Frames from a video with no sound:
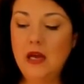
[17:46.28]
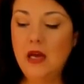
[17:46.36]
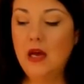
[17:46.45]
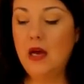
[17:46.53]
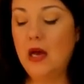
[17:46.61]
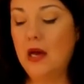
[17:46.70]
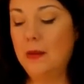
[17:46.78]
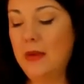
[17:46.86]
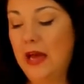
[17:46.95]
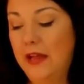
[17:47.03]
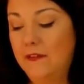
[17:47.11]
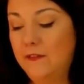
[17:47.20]

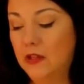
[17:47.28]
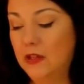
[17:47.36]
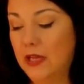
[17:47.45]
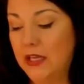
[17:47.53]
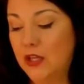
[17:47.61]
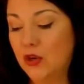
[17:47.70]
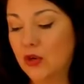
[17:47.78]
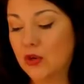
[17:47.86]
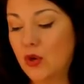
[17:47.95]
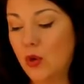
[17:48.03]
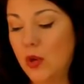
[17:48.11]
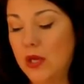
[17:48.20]
I feel like you're
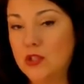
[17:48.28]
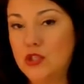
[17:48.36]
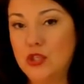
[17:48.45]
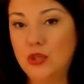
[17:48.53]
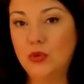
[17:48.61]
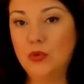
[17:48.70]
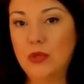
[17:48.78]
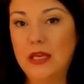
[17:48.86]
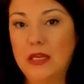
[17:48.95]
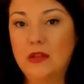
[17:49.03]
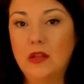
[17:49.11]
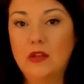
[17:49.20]
going to, like,
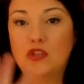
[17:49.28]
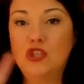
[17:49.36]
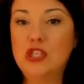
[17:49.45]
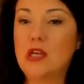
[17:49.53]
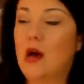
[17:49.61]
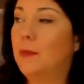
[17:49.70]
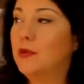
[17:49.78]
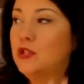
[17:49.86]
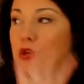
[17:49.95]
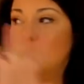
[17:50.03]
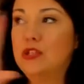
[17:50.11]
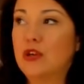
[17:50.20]
just
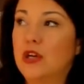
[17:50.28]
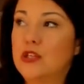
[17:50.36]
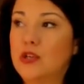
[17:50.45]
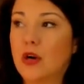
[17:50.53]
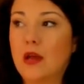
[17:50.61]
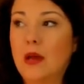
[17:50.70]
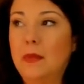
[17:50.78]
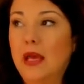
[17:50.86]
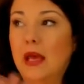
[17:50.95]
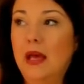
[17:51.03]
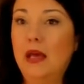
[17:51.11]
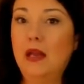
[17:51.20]
opportunities are going to start coming
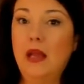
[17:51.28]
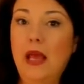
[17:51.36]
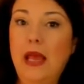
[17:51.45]
in.